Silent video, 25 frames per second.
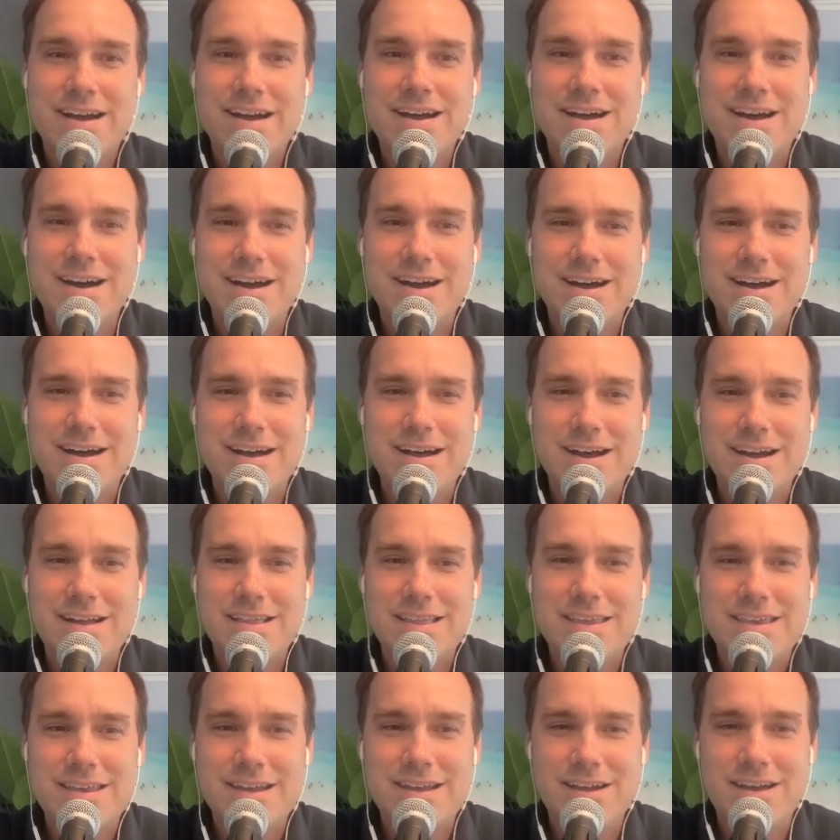I
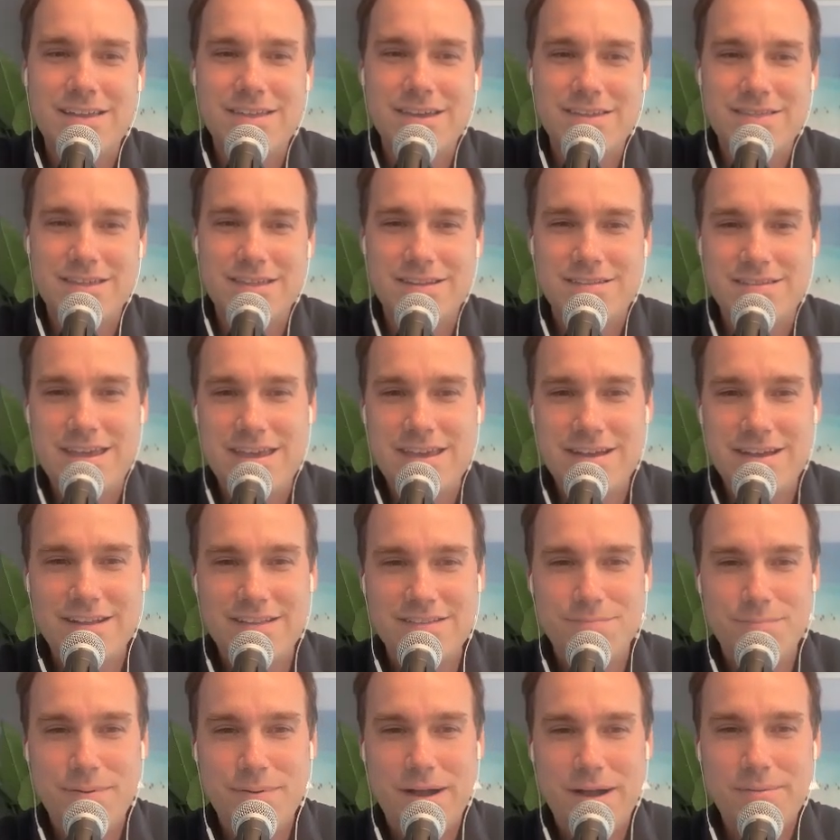think the
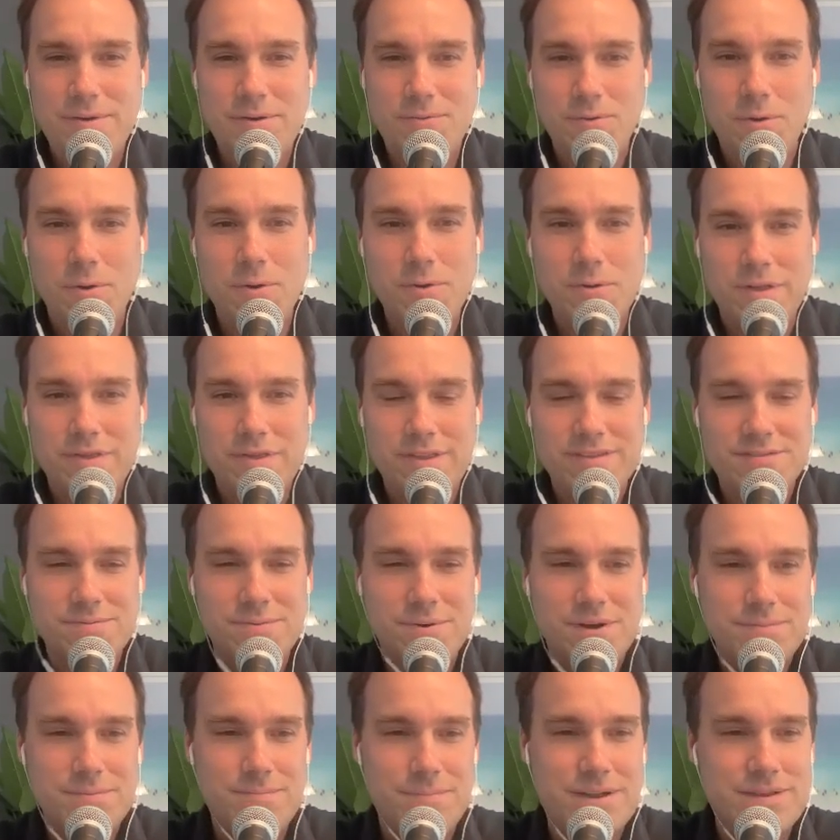Deacons probably roll on this
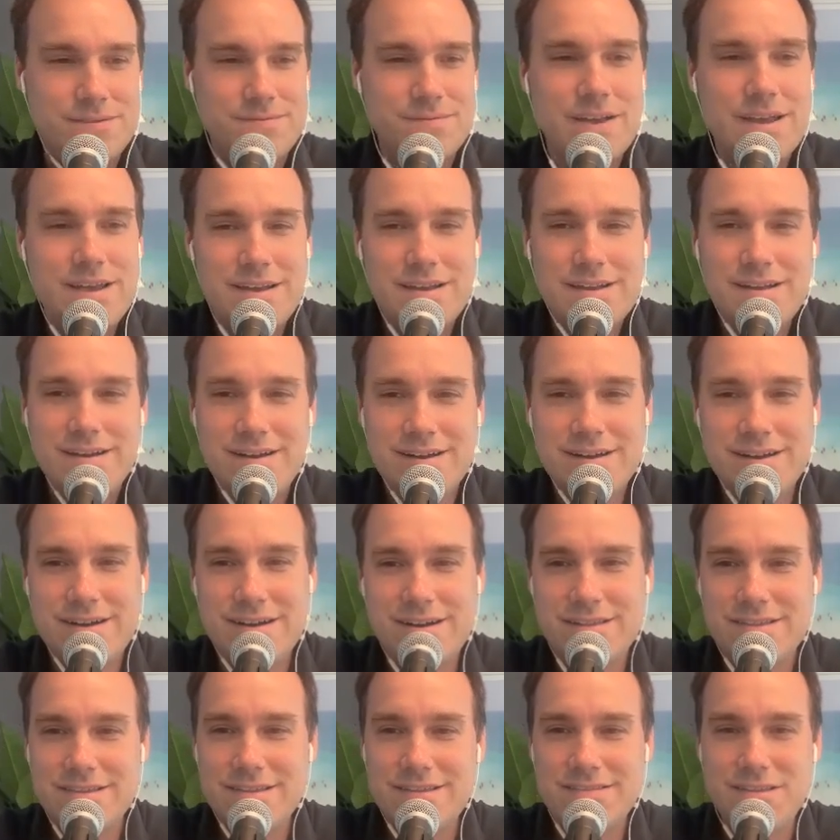one, but
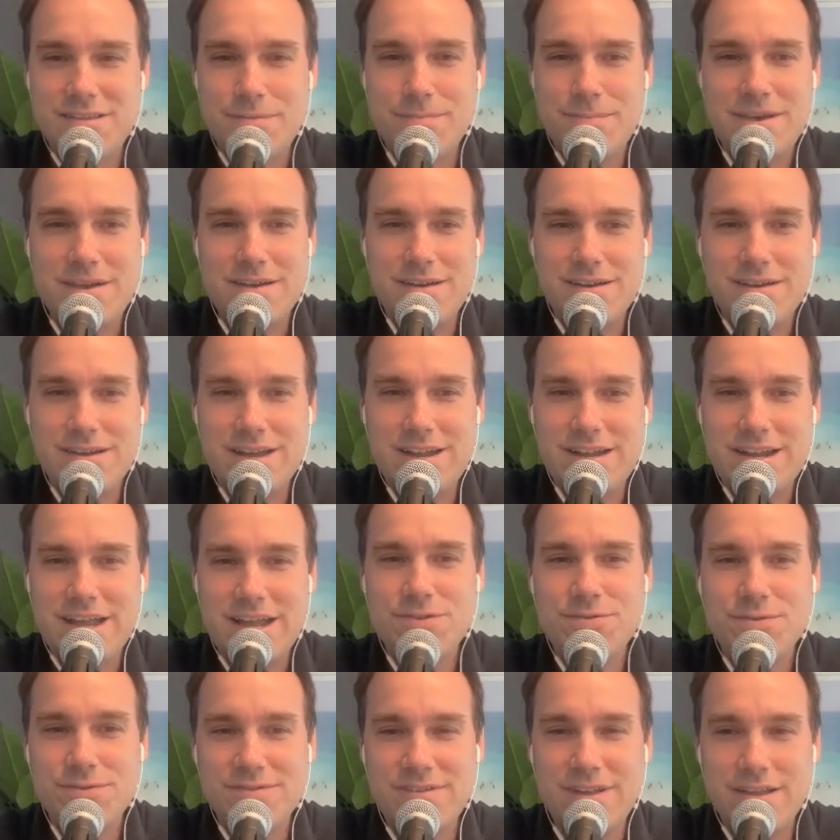this could be an
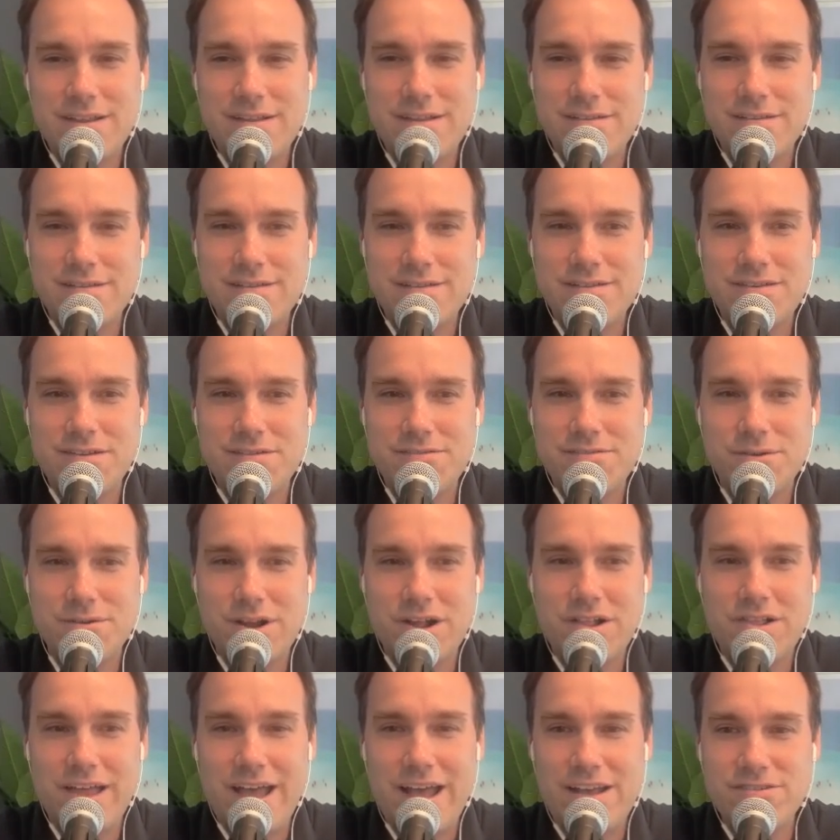interesting, sort
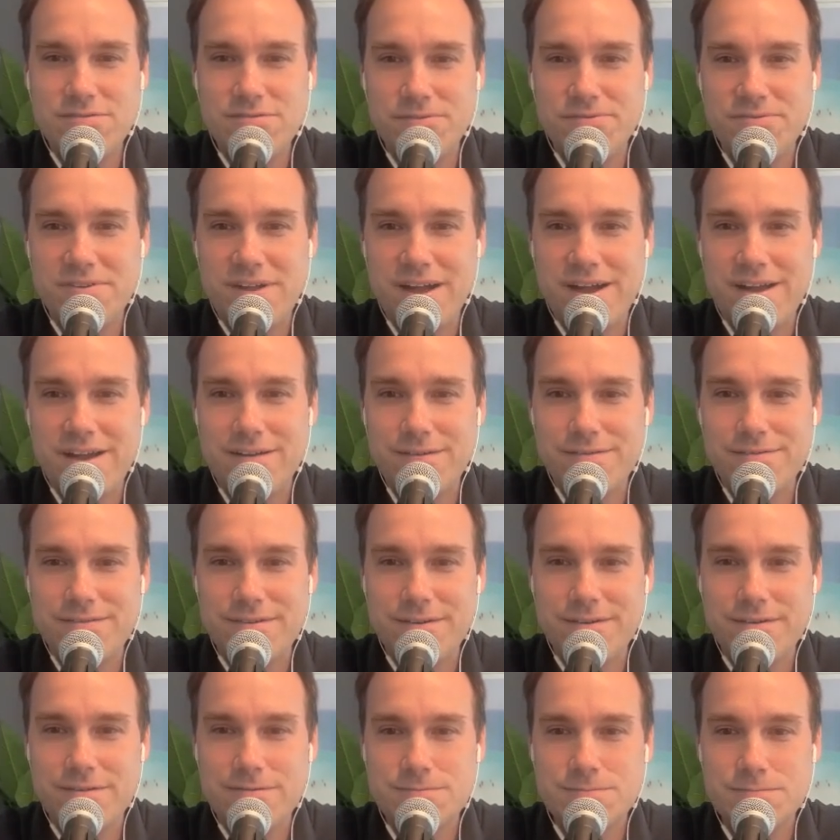of clash of styles
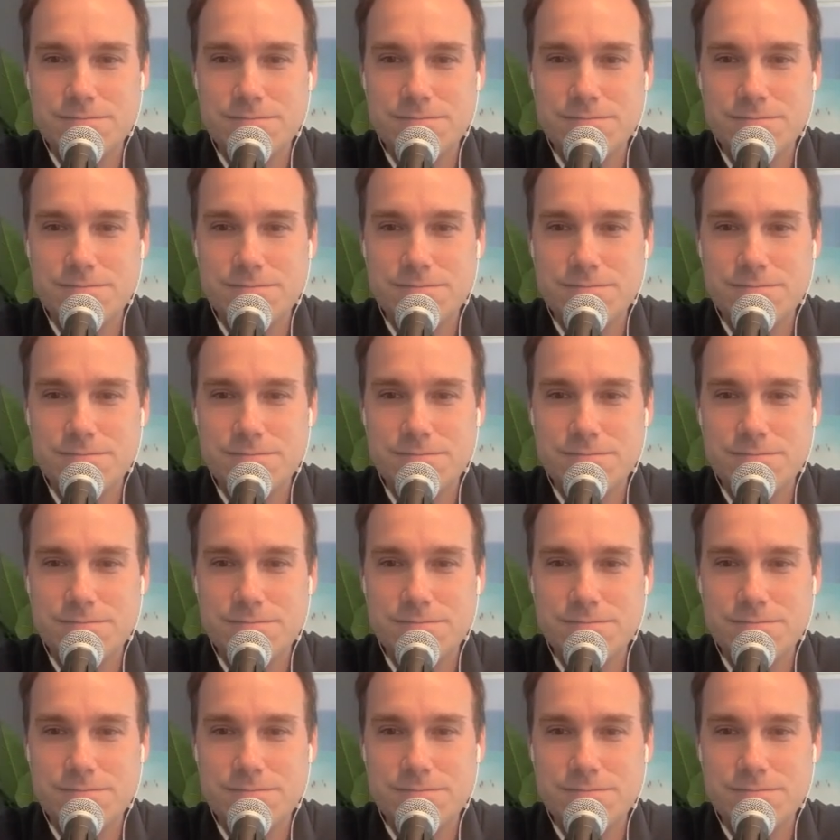here.